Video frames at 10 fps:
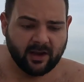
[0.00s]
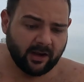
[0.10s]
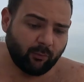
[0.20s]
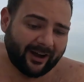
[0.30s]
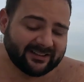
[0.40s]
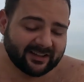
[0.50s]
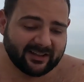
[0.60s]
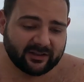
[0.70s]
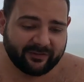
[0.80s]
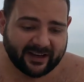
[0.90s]
What are
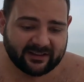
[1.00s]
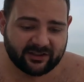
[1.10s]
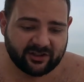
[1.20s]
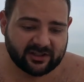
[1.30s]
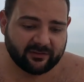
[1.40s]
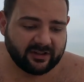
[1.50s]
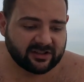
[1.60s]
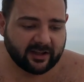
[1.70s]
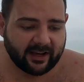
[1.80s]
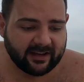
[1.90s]
the advantages of
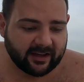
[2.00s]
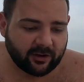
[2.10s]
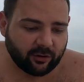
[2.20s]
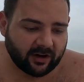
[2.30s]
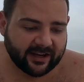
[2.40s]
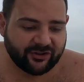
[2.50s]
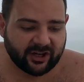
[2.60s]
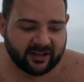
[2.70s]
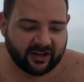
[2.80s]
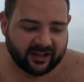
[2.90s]
installing a chlorine
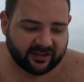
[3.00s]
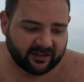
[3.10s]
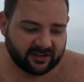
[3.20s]
generator?